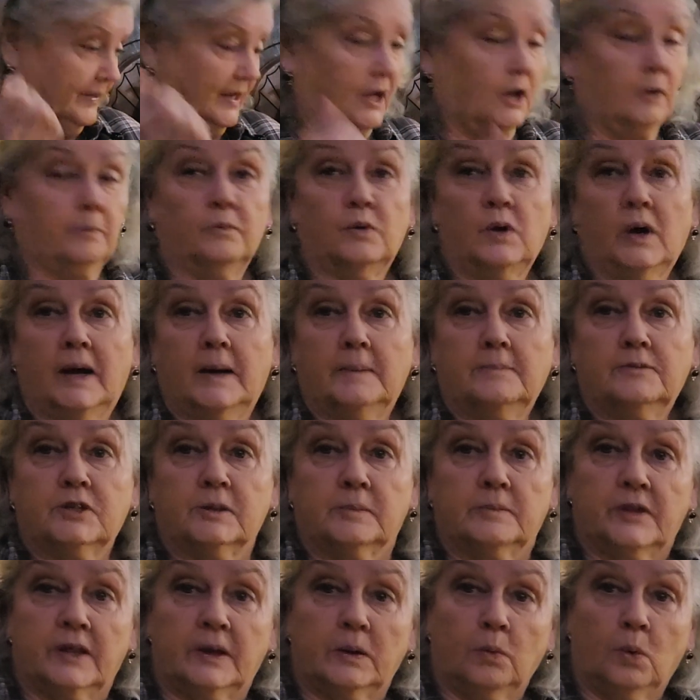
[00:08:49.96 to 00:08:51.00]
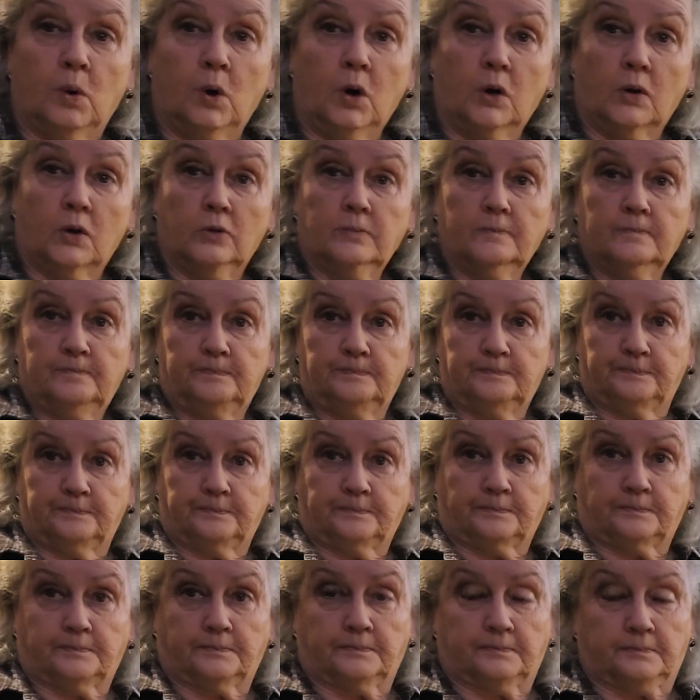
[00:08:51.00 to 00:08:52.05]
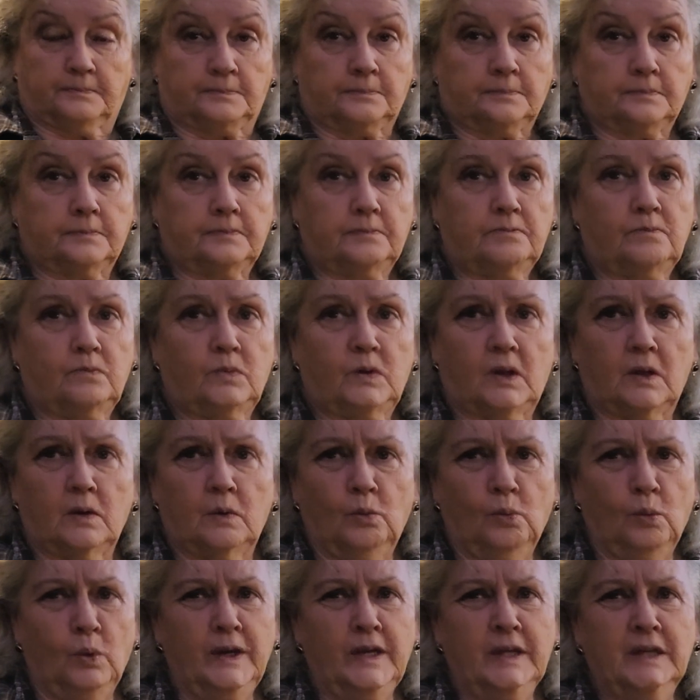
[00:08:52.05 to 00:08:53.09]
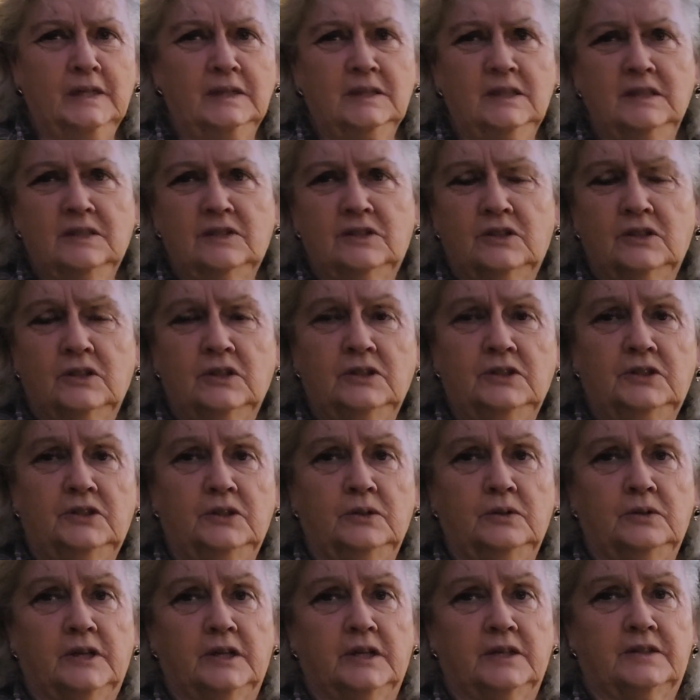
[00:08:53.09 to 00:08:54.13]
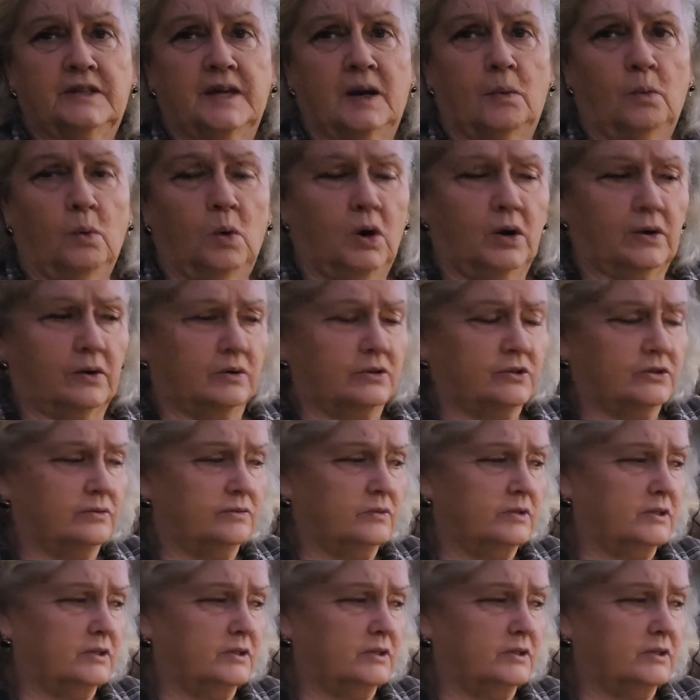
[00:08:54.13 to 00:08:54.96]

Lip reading: help dry up some of that water. Wind is good too to get that water